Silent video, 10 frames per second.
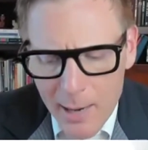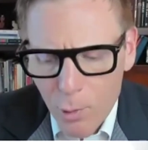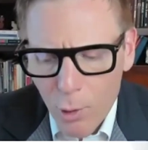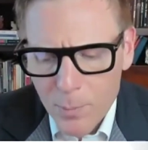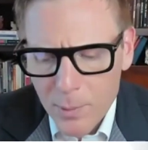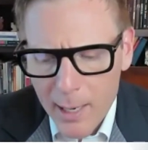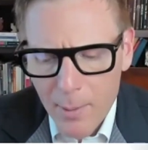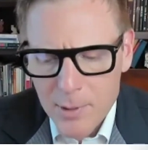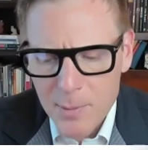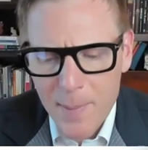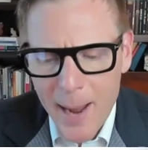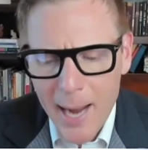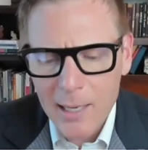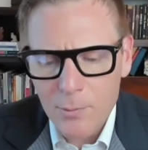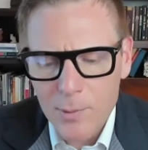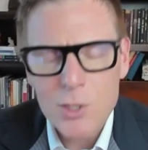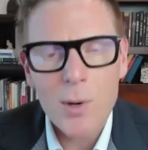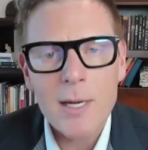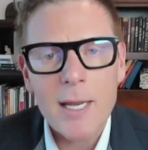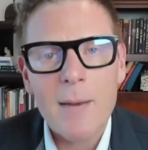hope to be back and
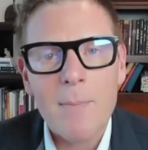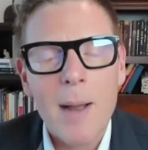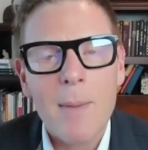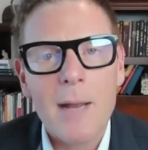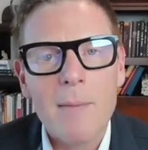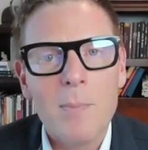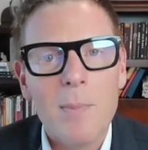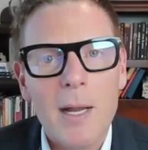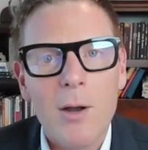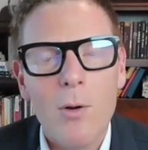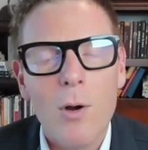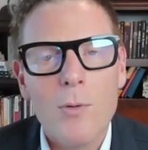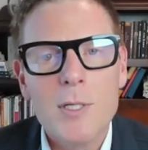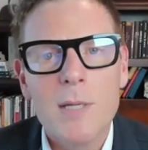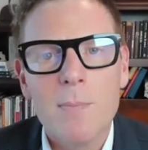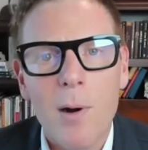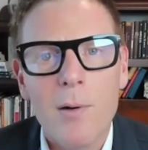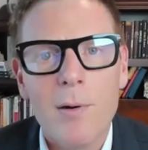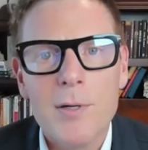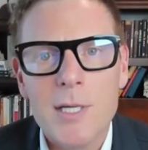rejoined again by my co-host and
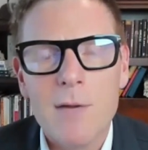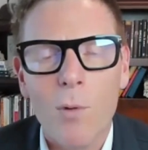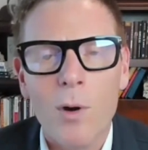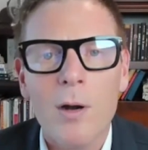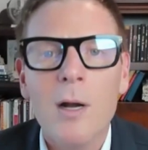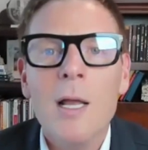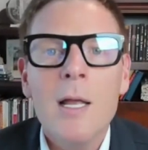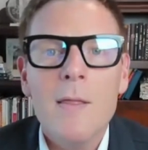partner, Steve Warner.